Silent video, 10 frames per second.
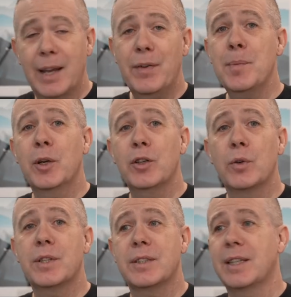If anybody
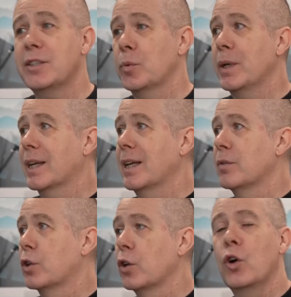knows there's an easier way to kind
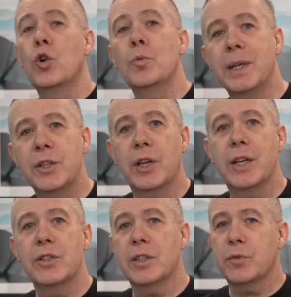of globally
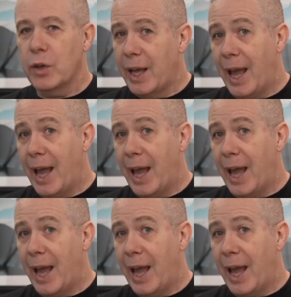change this for